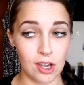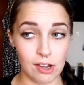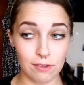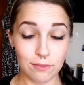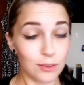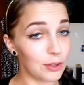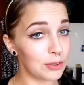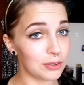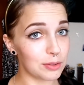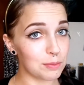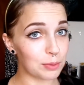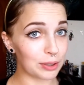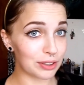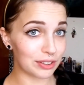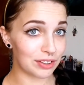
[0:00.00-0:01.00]
first
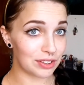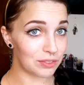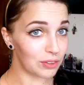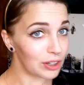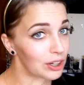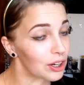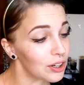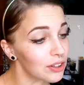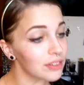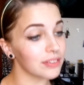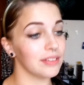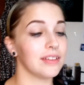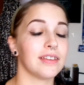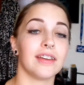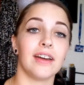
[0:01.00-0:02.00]
impressions video
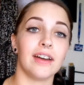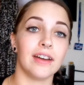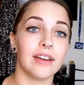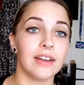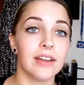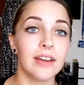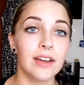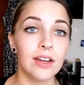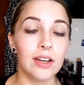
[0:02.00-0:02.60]
because I